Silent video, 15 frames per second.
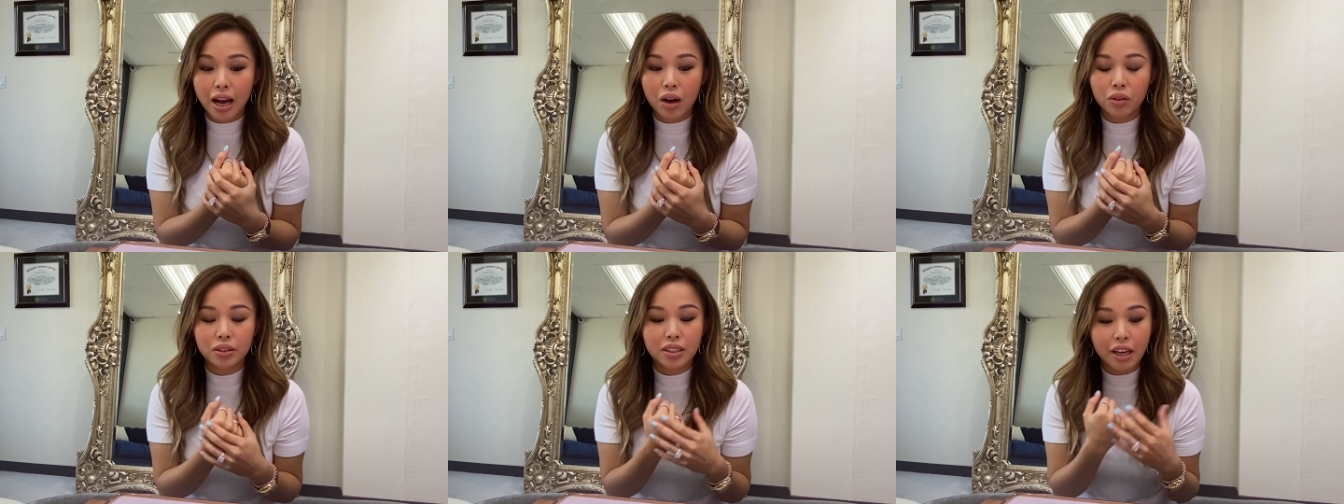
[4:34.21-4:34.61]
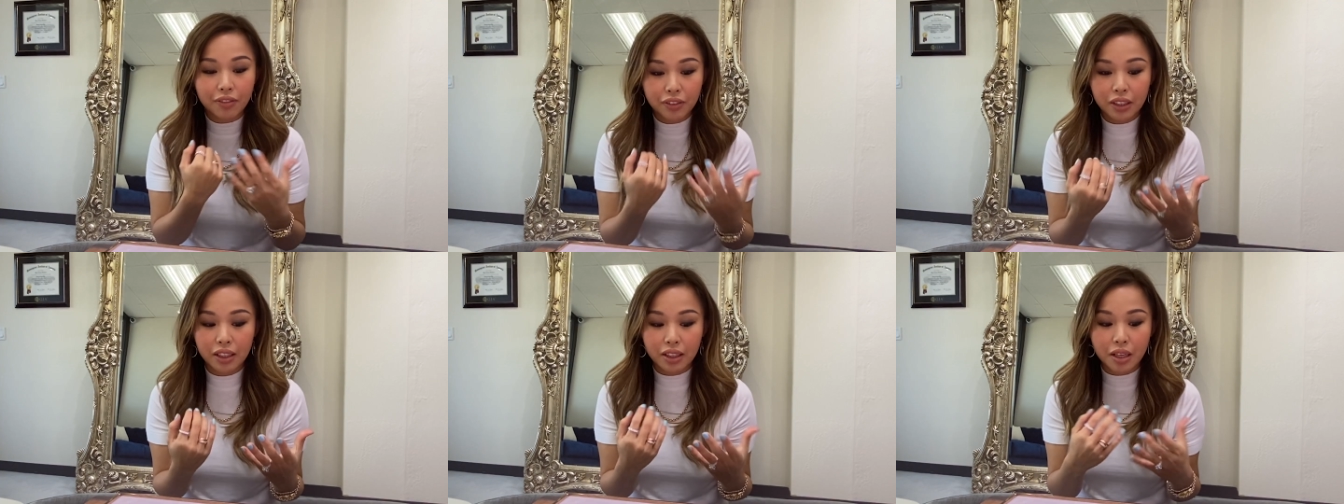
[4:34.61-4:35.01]
I'll
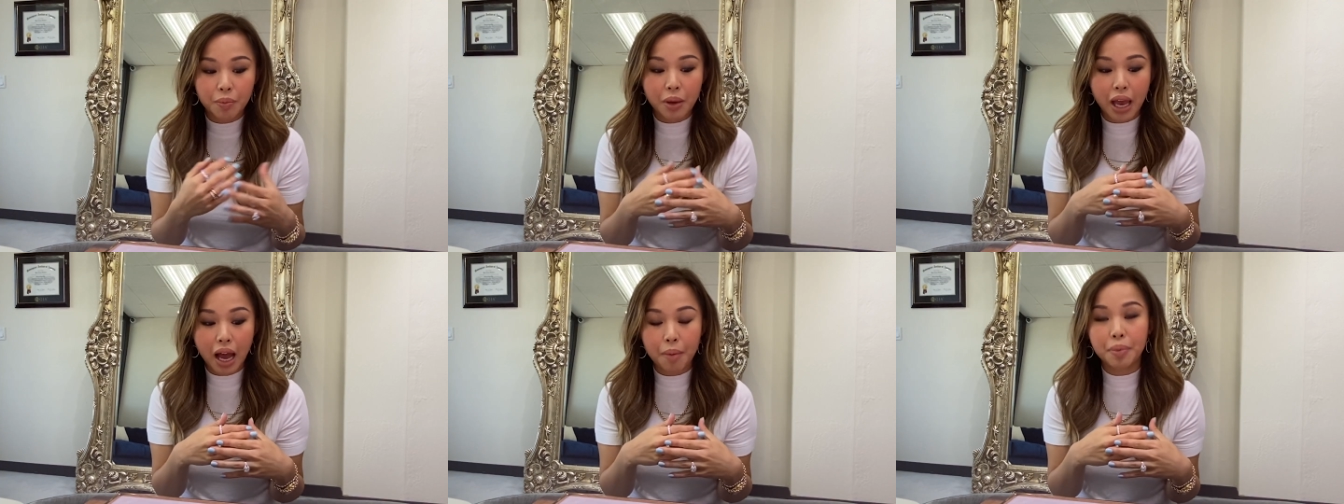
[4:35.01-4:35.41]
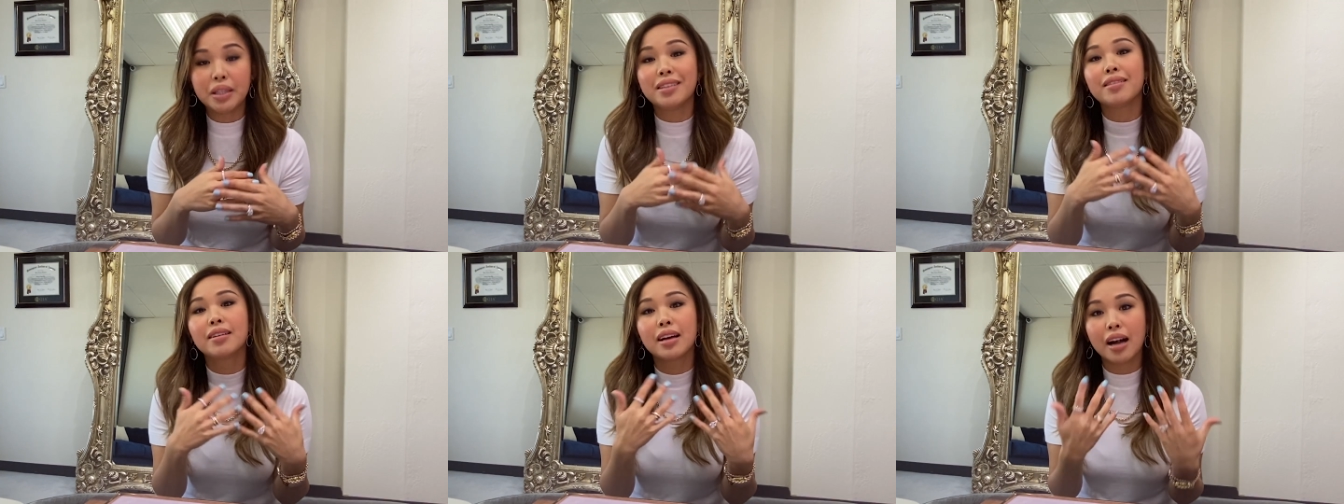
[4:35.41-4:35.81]
definitely be happy
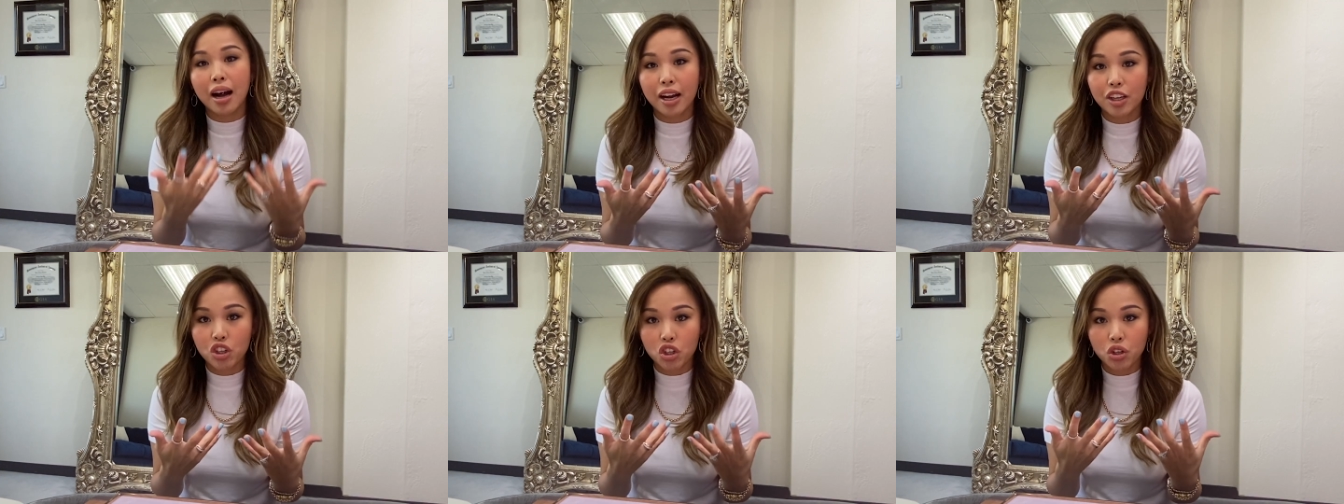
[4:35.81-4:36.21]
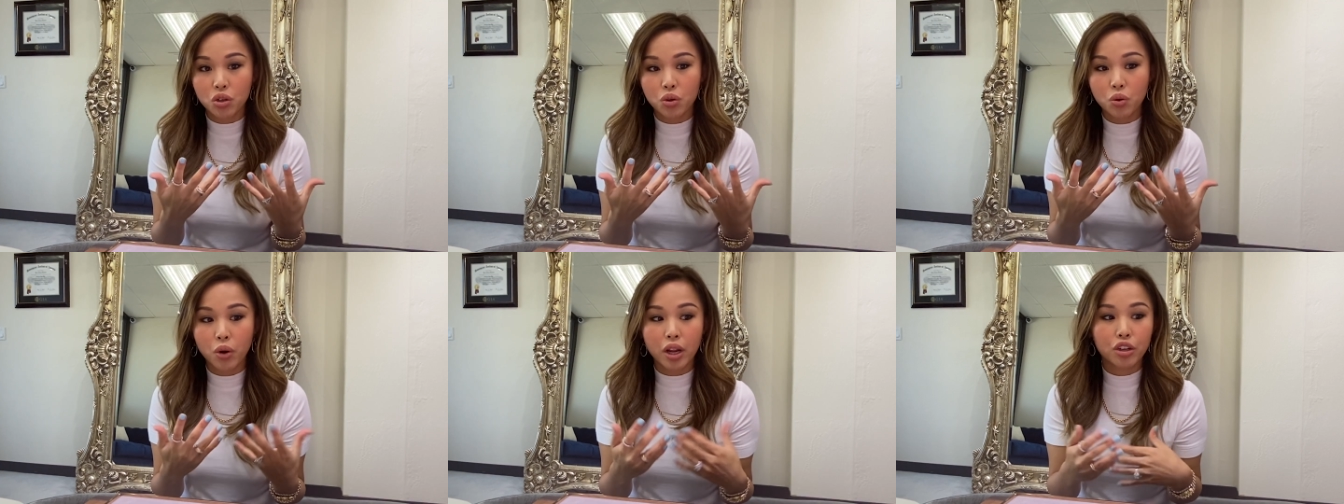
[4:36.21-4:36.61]
to guide
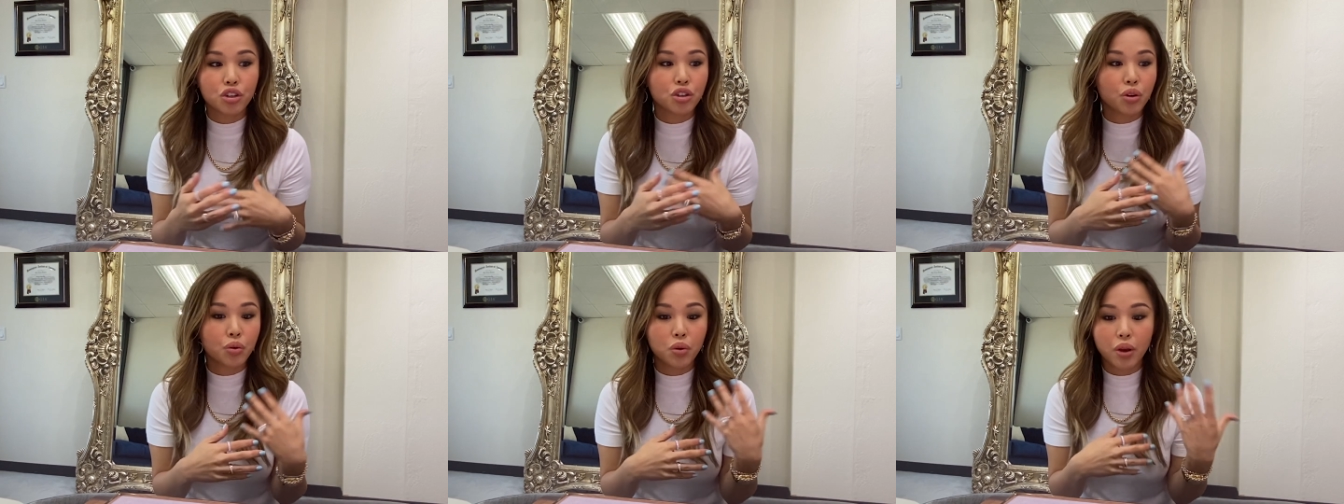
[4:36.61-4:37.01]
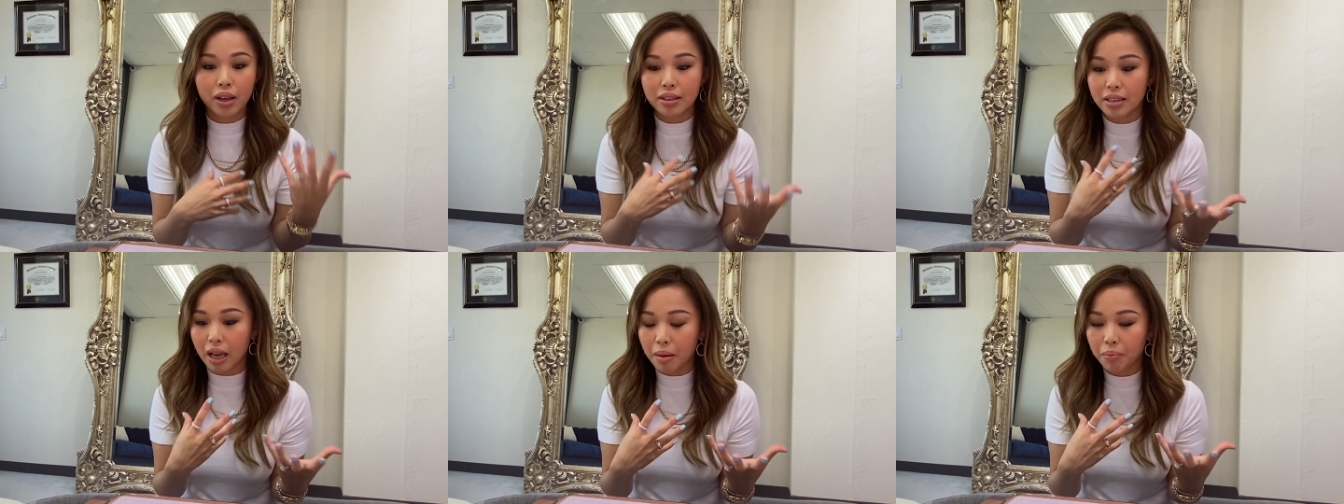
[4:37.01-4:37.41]
you and show you
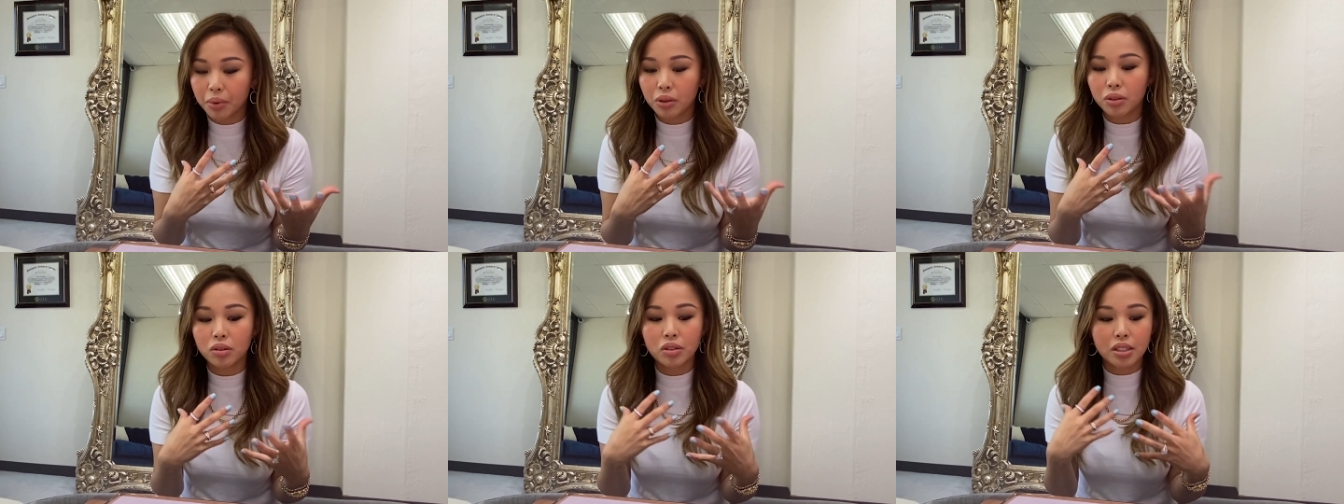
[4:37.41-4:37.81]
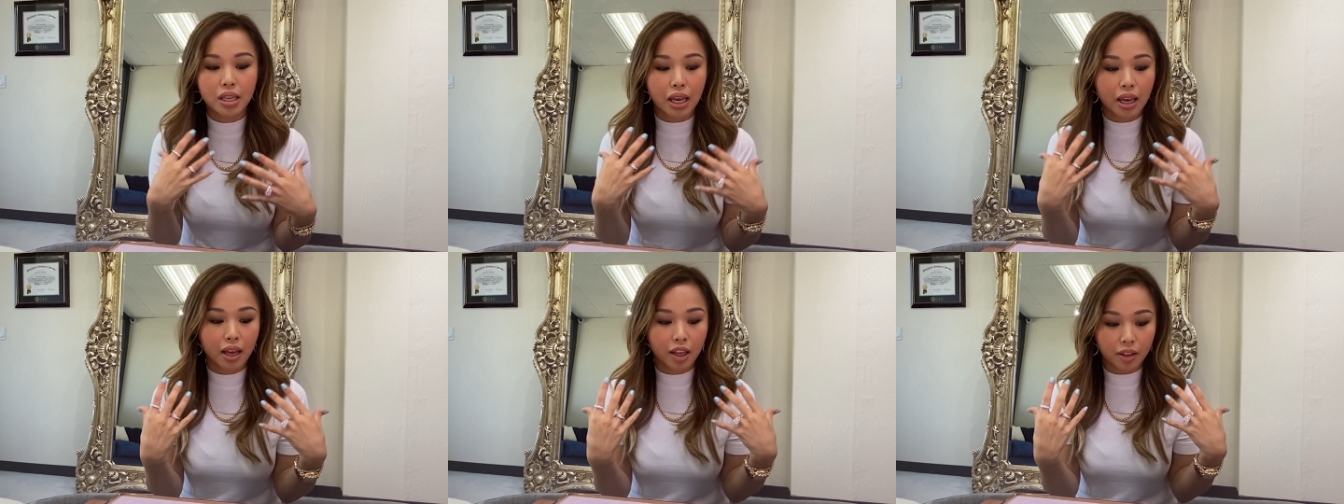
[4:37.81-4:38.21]
examples
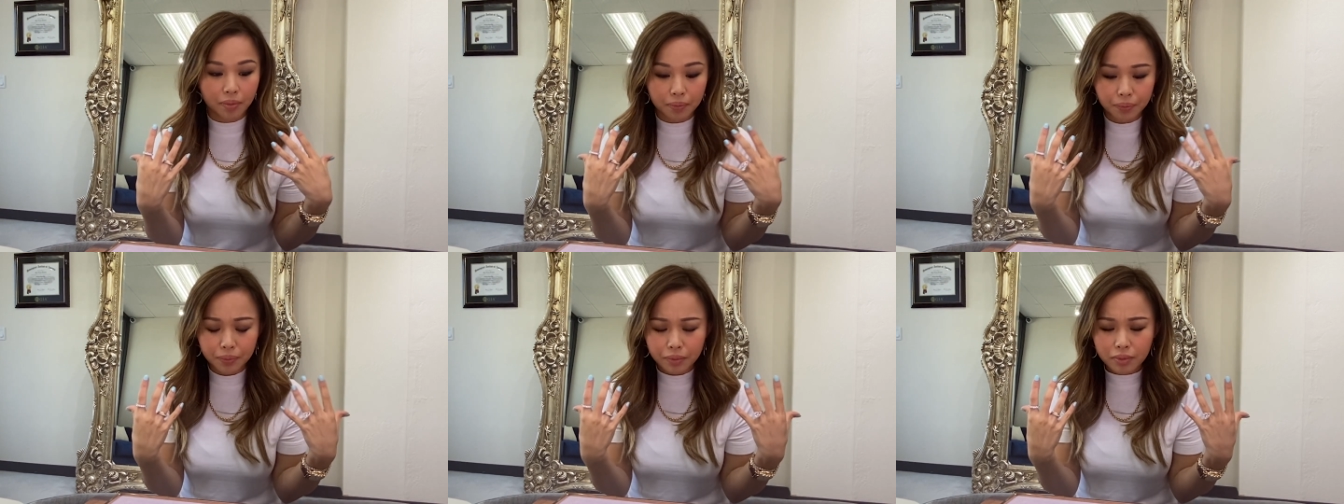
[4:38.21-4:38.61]
and